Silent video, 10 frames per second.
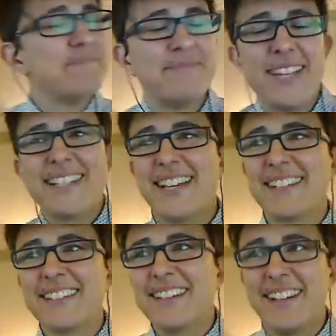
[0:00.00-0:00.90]

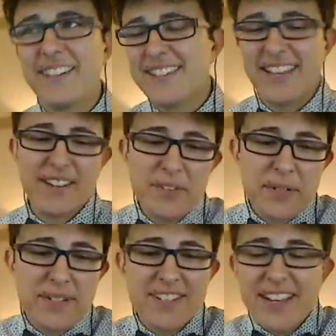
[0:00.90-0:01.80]
exactly. I was like,
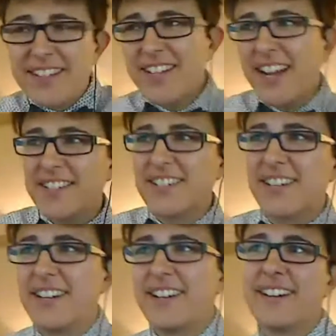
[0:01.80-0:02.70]
everyone's like
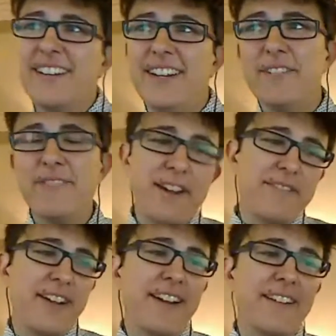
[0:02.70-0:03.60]
doctor,
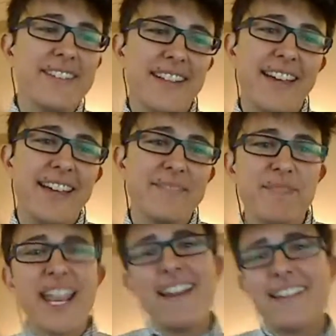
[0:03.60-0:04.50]
firefighter. I was like
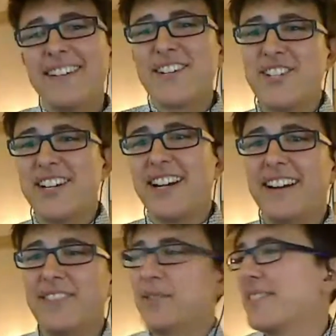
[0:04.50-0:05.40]
mechanical
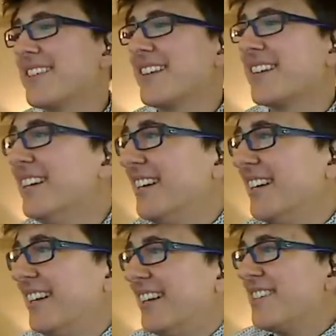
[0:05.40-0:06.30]
engineer. Everyone's like,
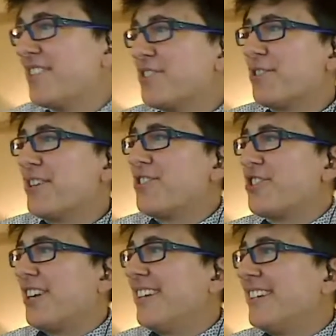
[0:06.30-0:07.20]
it's a strange
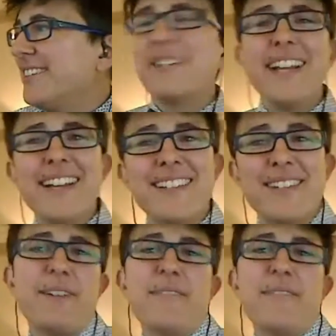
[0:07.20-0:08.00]
child, but yes, I